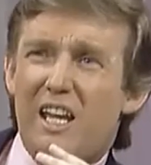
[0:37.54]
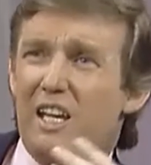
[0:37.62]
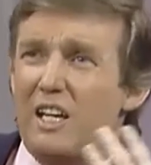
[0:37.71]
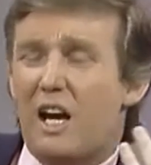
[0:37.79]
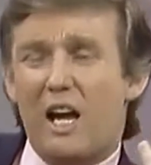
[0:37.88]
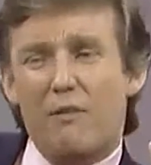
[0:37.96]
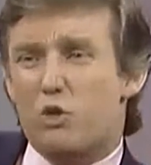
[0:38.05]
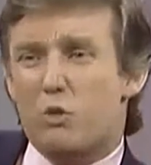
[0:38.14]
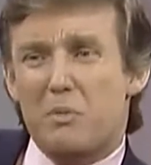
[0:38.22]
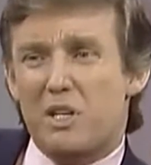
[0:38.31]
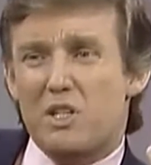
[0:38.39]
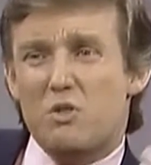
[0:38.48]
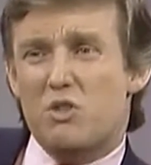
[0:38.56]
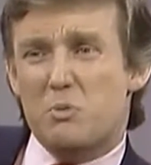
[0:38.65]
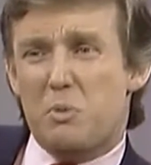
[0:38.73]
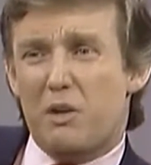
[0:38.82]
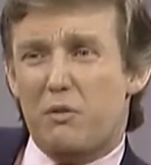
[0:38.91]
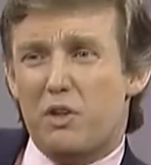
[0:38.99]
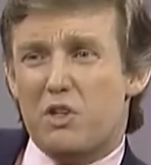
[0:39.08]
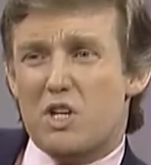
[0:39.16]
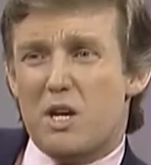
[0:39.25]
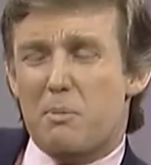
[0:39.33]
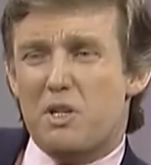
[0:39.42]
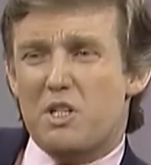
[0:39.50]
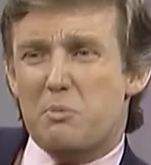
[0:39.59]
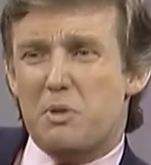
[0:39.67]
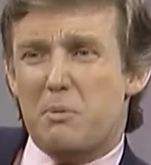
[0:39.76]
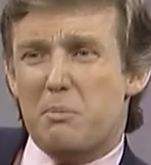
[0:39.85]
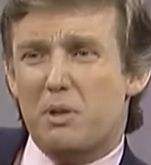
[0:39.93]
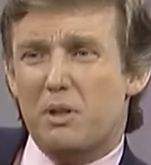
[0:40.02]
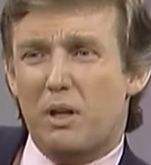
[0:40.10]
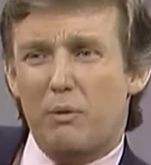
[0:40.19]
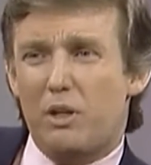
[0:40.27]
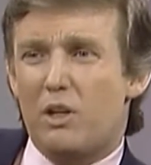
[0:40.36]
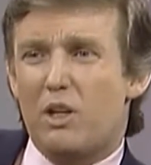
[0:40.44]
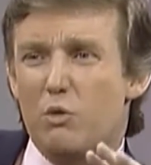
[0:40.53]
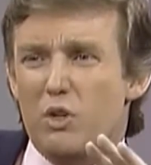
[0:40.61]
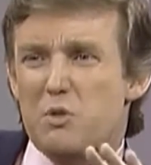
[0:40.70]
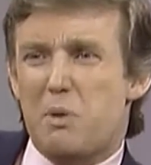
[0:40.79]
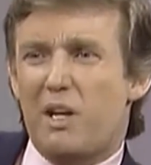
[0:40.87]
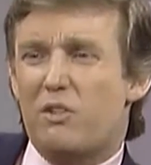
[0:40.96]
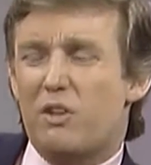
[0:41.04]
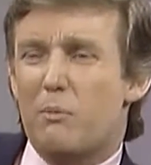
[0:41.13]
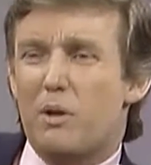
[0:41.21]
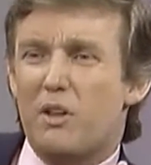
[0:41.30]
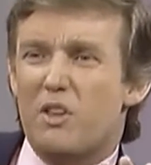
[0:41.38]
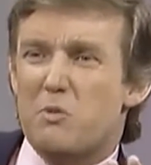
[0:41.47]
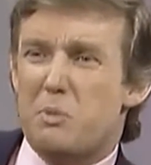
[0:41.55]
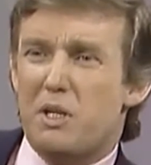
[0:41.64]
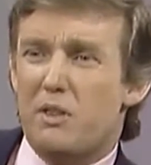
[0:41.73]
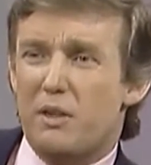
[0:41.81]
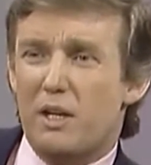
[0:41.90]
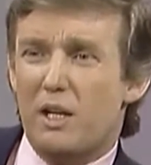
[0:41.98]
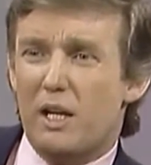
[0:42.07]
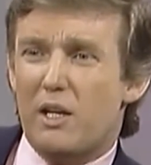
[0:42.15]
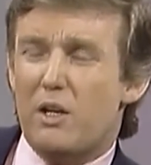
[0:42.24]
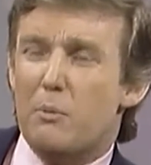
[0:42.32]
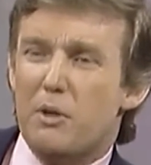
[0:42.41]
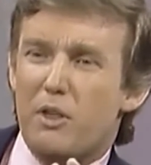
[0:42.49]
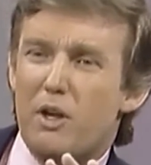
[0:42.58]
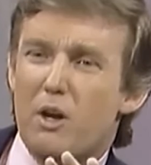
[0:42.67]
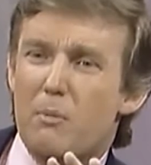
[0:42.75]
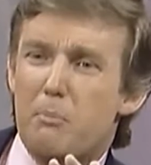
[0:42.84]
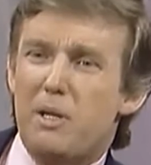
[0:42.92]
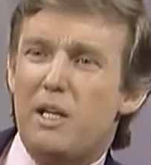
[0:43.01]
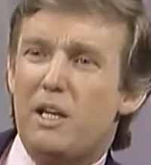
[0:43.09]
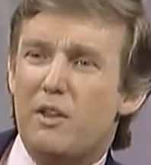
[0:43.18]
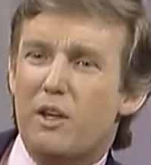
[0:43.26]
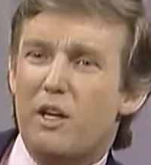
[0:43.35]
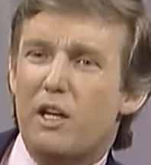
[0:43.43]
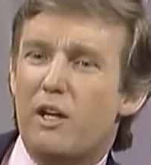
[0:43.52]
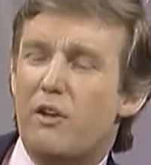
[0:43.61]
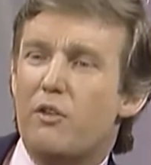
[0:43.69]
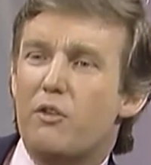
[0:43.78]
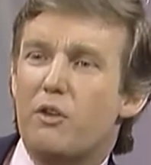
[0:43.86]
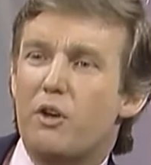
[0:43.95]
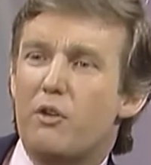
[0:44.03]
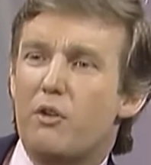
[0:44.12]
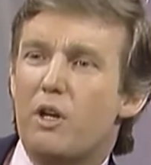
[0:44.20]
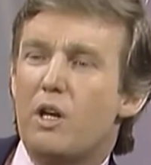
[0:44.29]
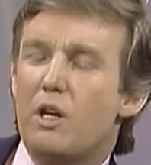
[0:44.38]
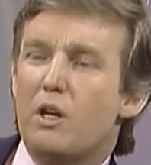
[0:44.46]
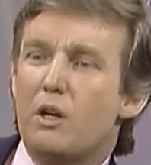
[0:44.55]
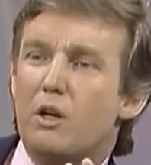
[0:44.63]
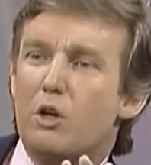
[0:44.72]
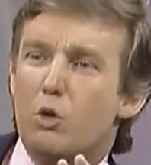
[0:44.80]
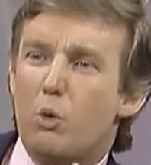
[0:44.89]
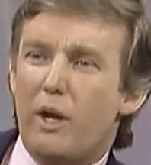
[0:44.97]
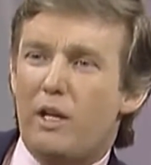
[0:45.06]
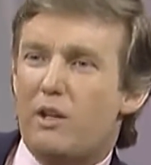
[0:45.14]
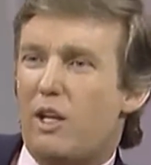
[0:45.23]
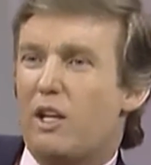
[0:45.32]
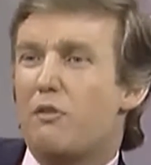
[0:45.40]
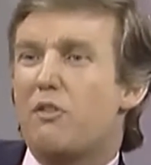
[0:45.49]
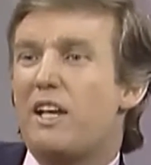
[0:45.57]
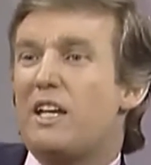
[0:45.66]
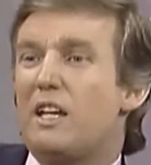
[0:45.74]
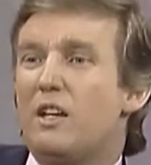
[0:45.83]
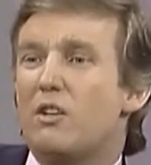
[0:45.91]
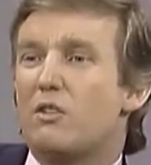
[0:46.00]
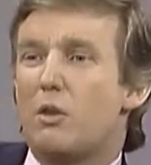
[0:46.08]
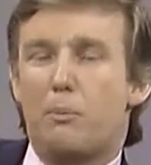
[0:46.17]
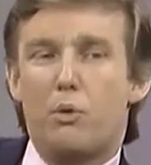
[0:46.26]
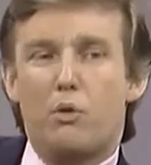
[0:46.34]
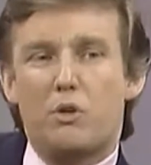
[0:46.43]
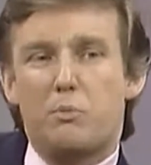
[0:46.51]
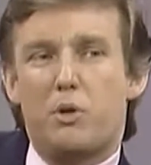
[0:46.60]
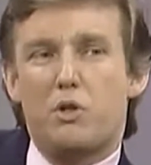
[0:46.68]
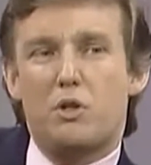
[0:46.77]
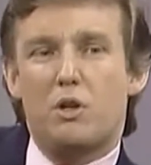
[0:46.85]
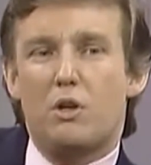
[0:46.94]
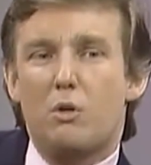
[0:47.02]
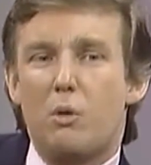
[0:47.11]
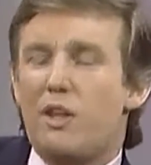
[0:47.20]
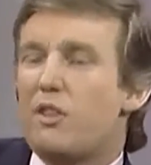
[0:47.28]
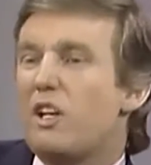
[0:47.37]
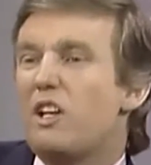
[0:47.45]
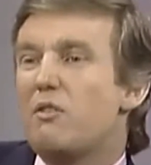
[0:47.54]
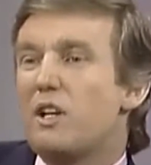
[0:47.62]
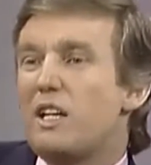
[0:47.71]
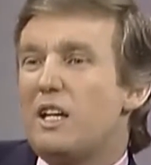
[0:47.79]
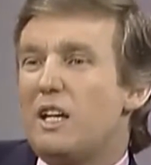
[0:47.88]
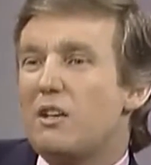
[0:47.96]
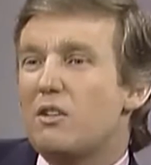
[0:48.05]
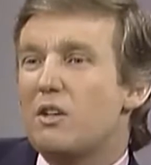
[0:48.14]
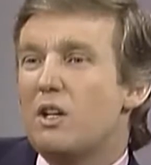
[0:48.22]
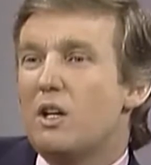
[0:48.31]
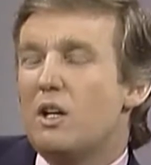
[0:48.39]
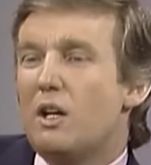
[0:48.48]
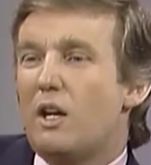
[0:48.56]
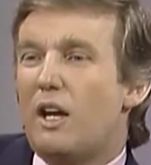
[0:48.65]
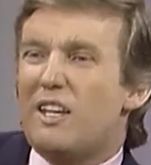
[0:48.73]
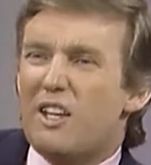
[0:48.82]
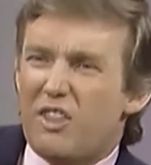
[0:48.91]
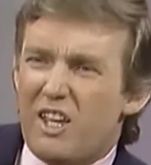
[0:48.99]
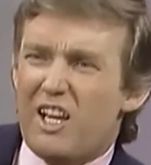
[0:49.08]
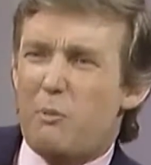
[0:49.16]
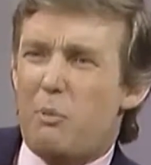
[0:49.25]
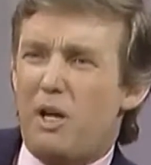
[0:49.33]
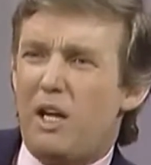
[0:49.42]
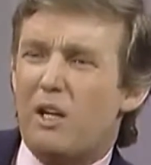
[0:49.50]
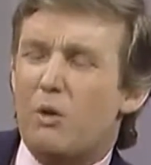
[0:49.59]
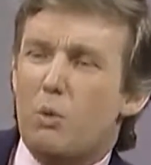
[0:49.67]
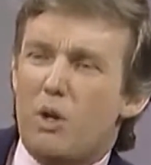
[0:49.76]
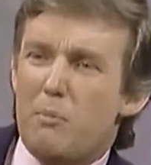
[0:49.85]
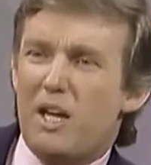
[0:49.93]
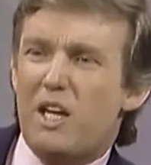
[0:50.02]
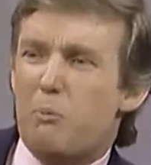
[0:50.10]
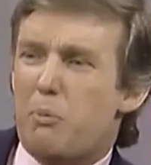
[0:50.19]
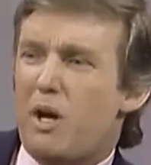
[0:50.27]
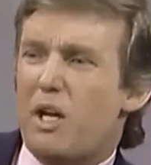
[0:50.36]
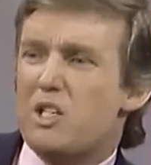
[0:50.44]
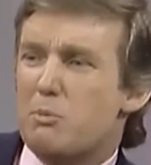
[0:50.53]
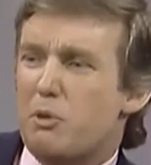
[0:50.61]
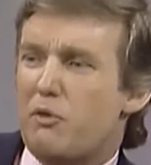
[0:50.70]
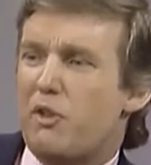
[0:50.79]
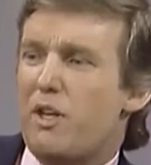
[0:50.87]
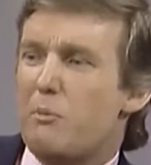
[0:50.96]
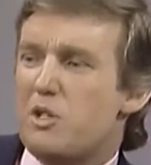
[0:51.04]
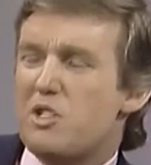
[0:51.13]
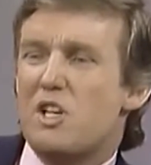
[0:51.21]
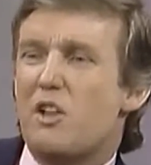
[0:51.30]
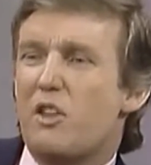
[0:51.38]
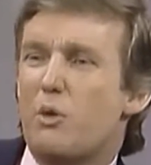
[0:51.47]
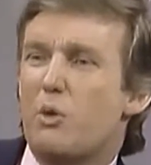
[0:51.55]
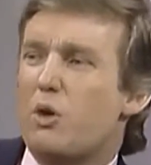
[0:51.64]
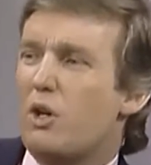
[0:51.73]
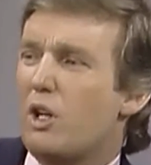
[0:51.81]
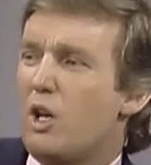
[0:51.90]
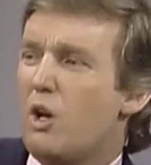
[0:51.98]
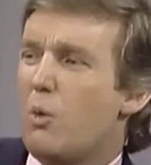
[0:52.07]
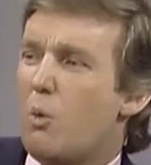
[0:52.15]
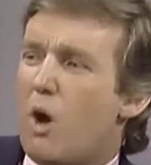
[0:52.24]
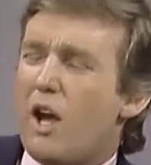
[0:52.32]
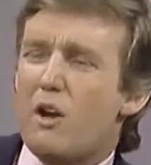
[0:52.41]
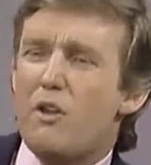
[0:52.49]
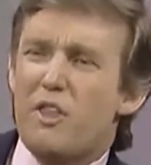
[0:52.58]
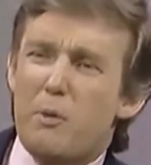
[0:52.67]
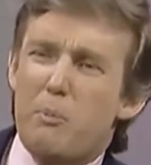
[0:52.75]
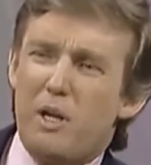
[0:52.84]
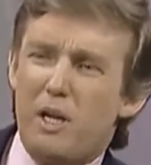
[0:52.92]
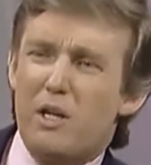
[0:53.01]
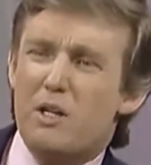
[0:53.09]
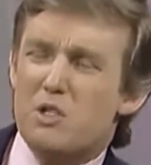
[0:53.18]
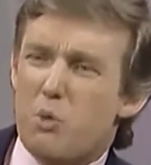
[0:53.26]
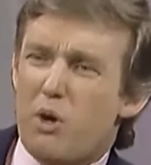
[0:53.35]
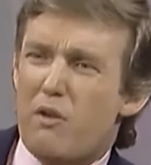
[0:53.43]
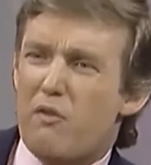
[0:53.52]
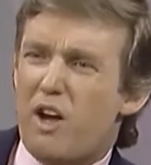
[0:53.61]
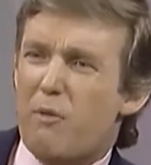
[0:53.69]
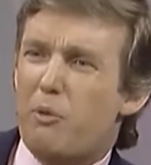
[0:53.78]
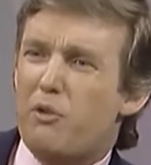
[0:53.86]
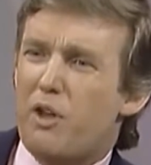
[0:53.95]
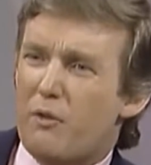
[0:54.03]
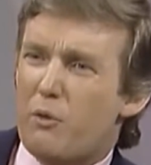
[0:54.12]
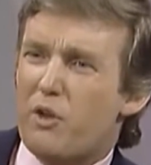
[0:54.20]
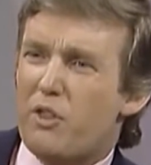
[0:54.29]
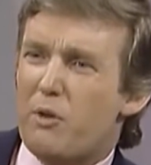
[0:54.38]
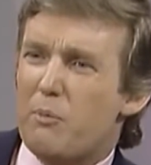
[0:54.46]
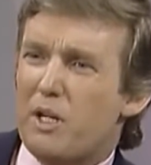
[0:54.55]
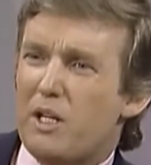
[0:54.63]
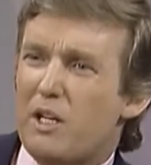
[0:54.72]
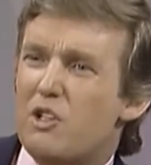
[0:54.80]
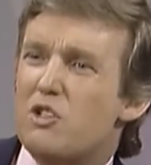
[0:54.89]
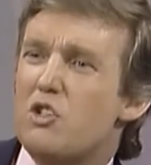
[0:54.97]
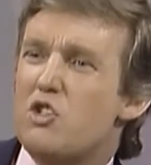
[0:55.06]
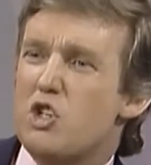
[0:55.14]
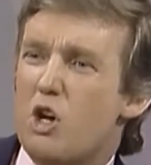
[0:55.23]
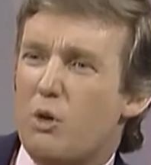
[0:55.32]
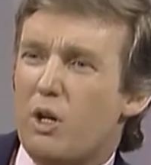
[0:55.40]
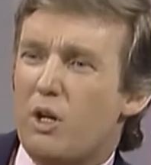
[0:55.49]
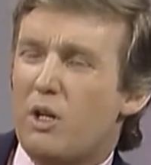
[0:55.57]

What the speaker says: hey, I have tremendous respect for the Japanese people. I mean, you can respect somebody that's beating the hell out of you, but they are beating the hell out of this country. Kuwait, they live like kings. The poorest person in Kuwait, they live like kings. And yet they're not paying. We make it possible for them to sell their oil. Why aren't they paying us 25% of what they're making? It's a joke.